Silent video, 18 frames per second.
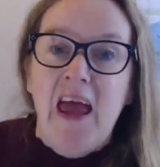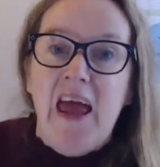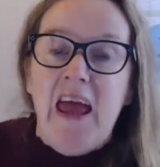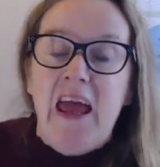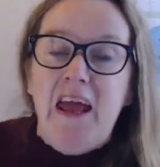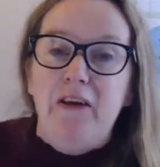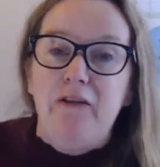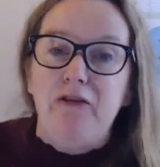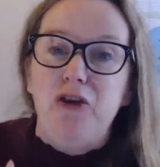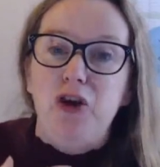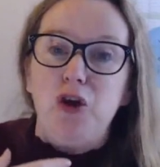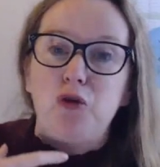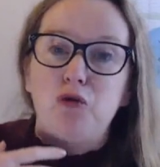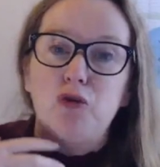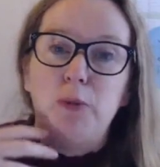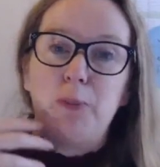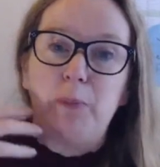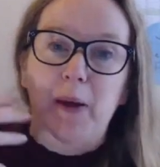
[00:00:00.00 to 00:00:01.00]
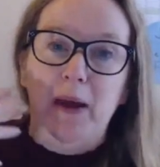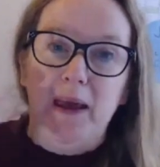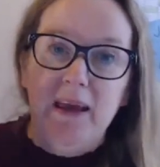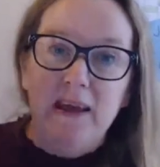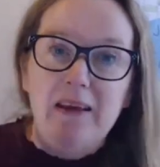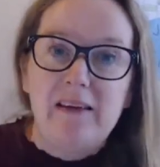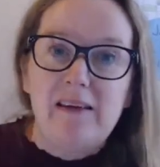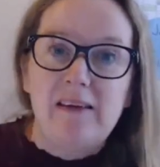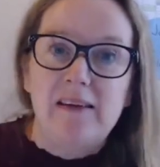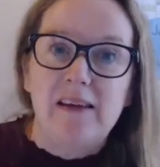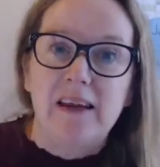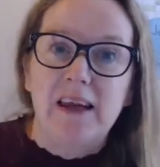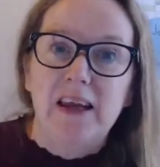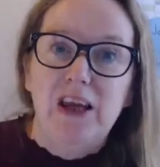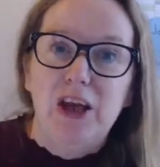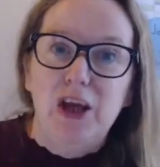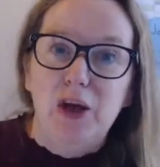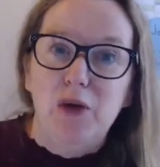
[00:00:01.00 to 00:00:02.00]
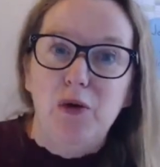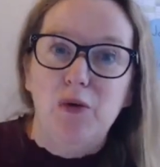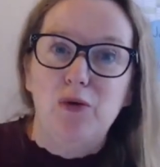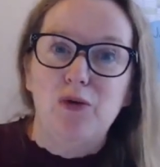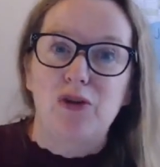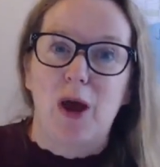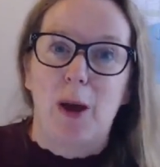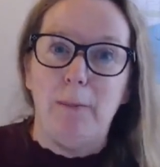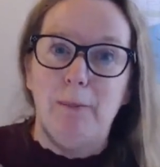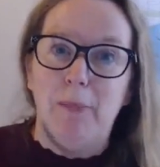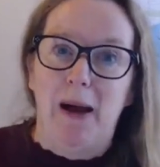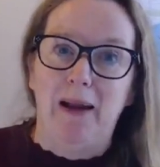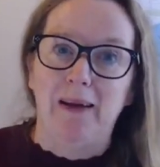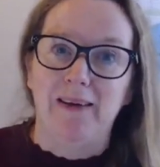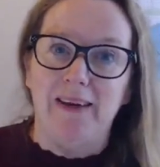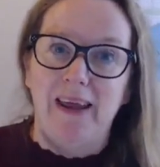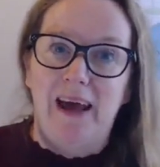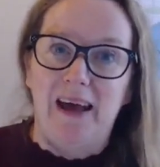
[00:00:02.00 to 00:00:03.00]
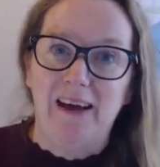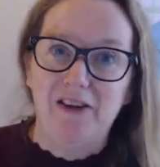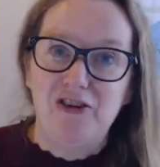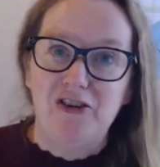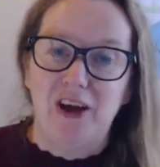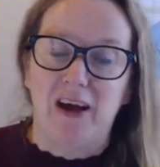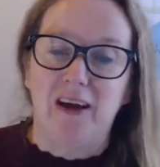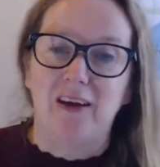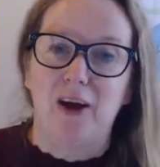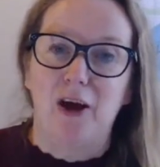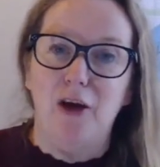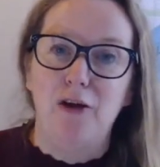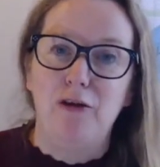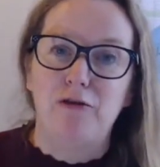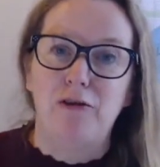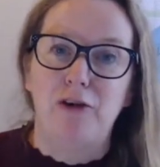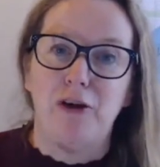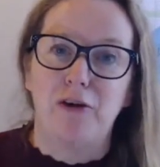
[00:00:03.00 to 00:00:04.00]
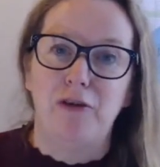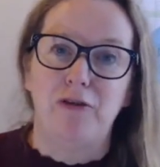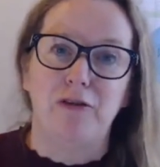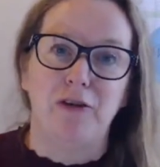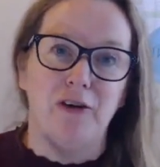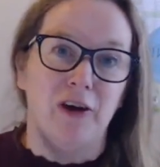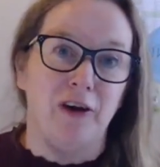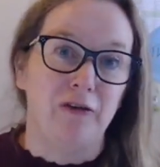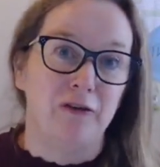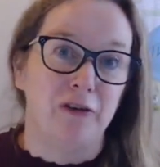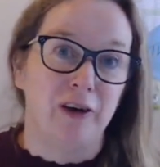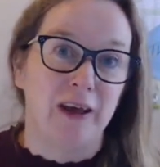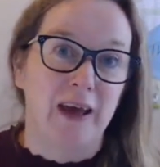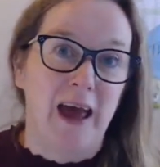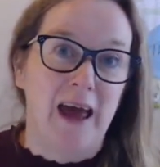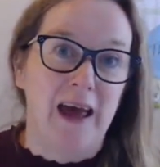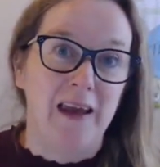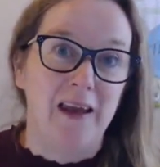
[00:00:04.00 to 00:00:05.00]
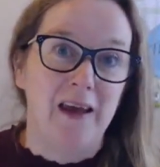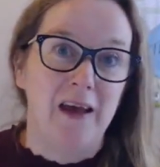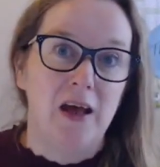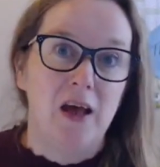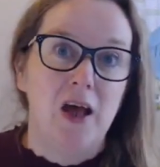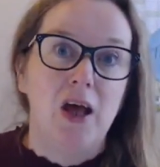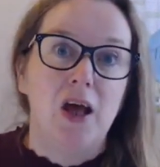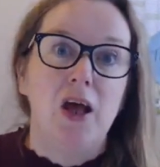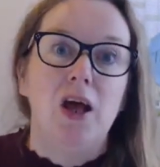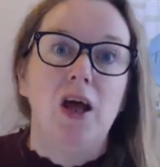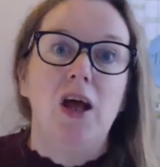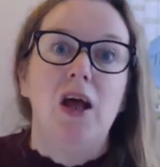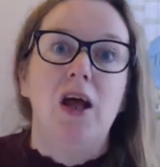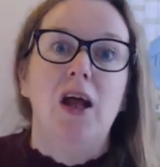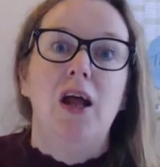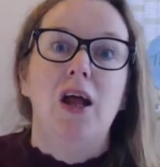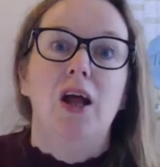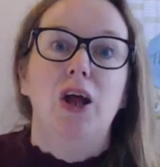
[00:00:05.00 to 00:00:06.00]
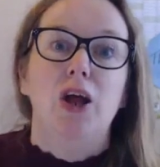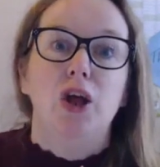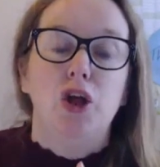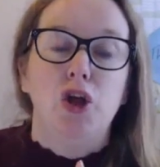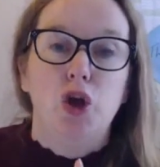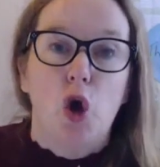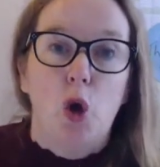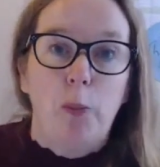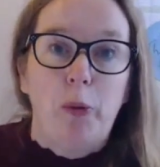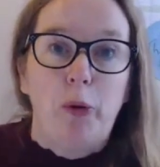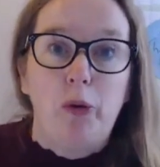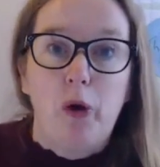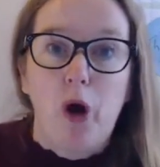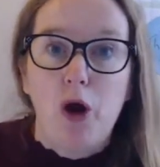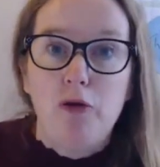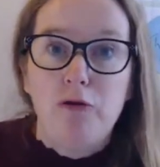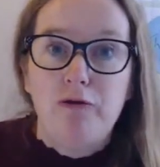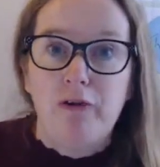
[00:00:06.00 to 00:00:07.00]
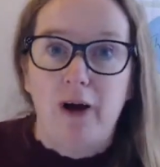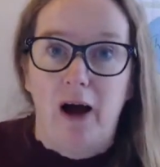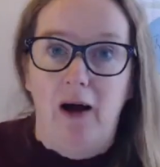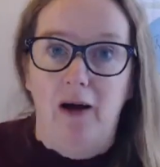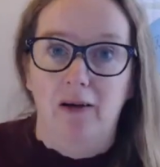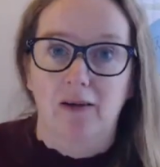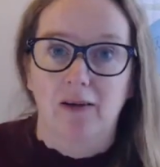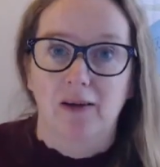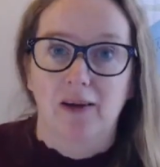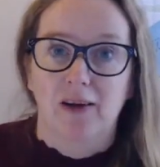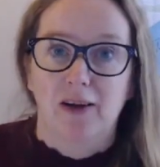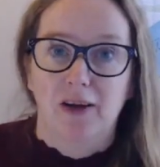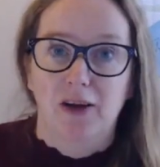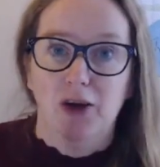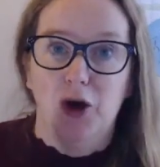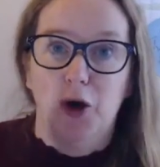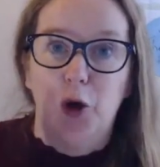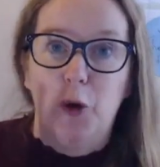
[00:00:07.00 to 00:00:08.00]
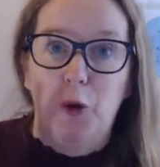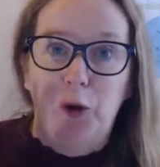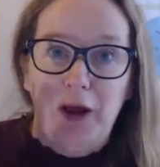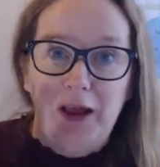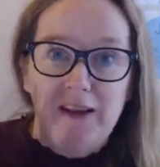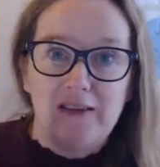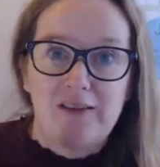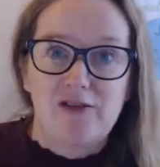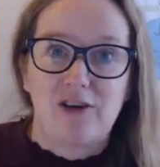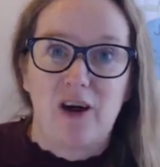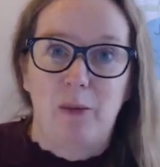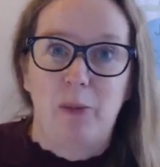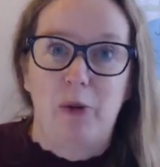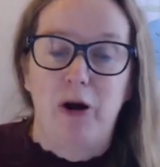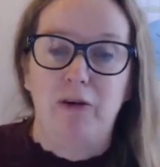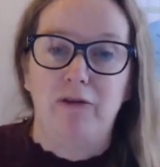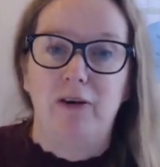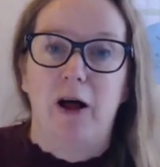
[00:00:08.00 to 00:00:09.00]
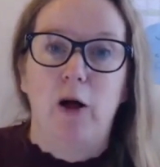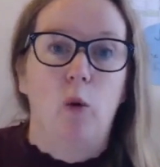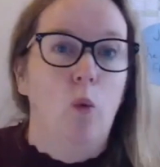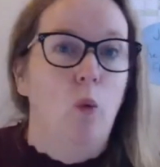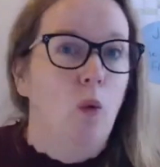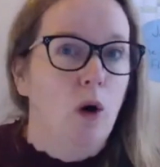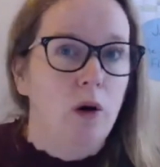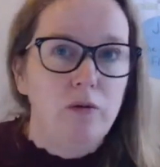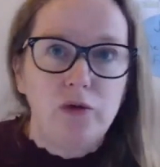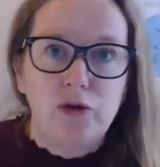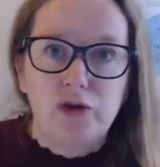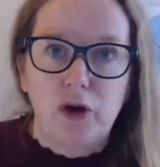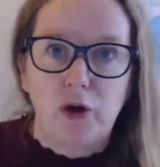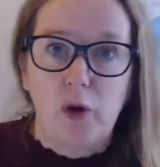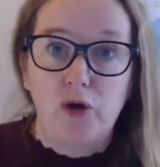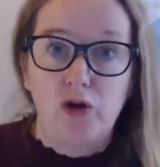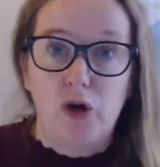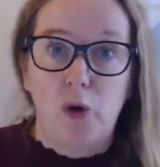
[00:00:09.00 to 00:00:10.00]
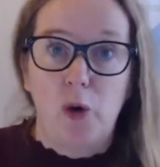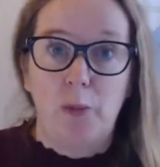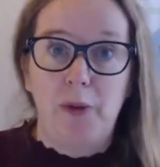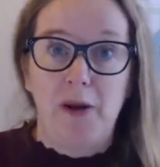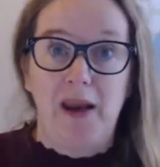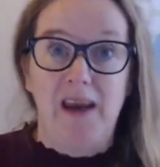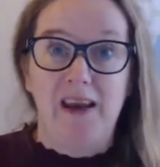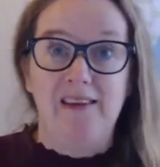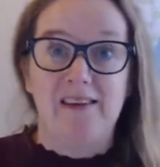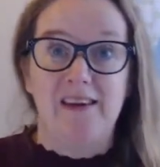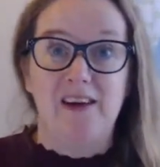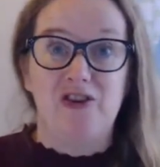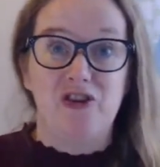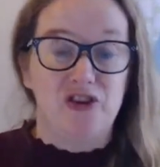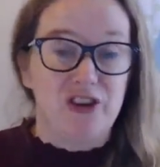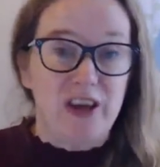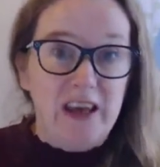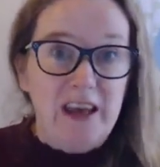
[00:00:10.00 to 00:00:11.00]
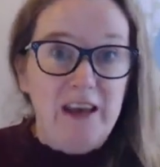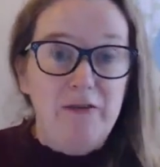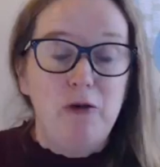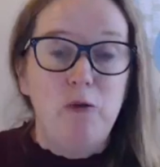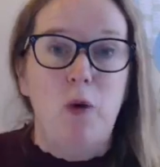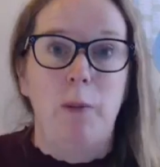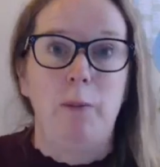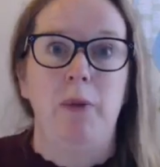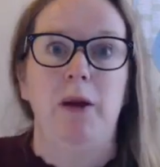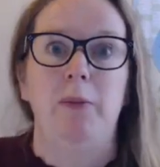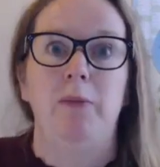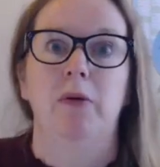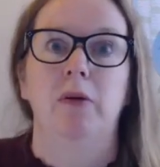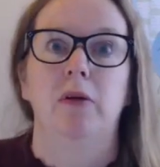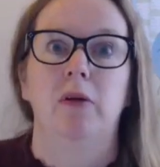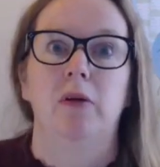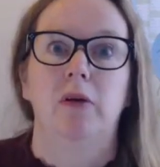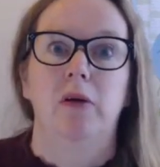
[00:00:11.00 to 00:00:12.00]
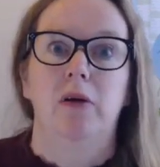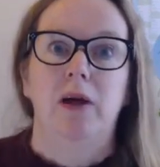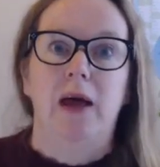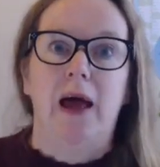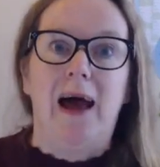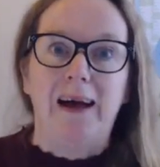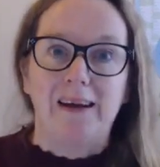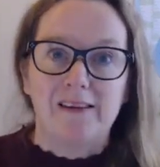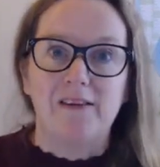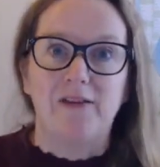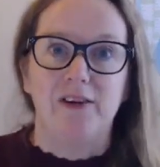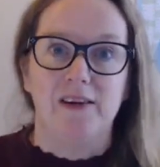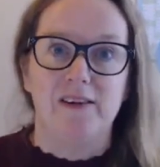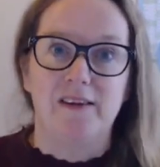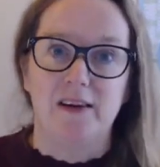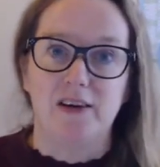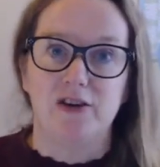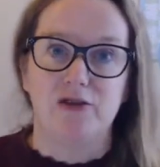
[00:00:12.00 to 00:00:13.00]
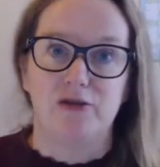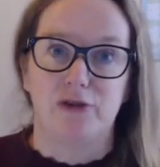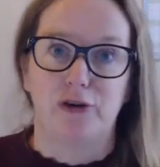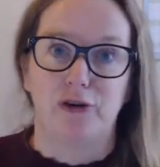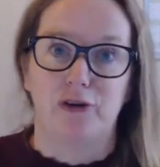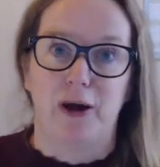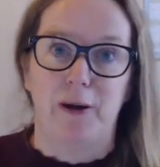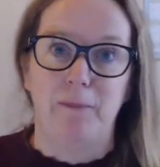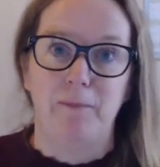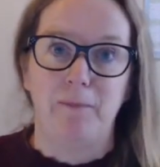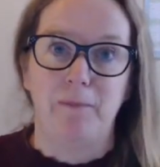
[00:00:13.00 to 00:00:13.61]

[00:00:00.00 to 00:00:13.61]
If you repeatedly use a banned hashtag over and over and over again, your profile, your Instagram profile won't show up in any searches, even when people actively search for it.